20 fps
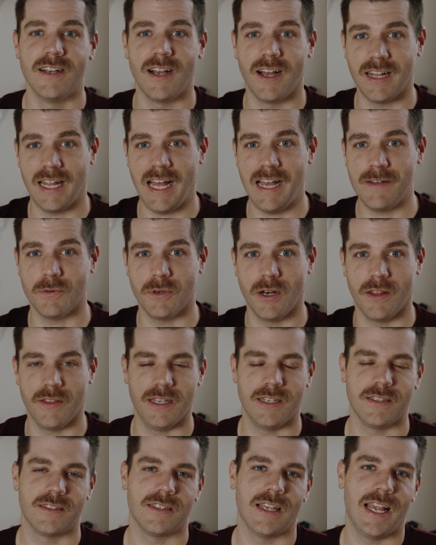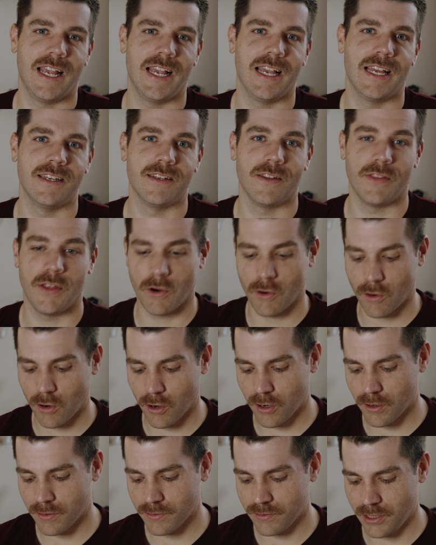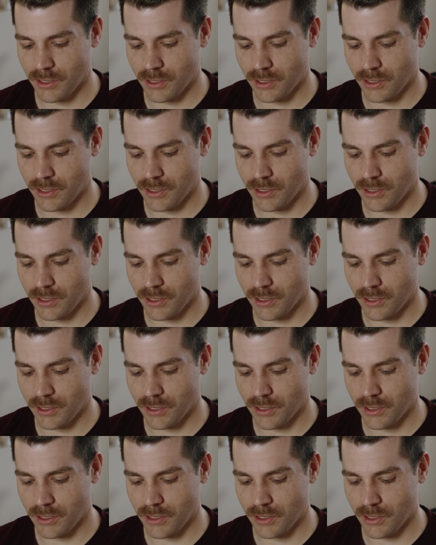I'll have one of these. And there are,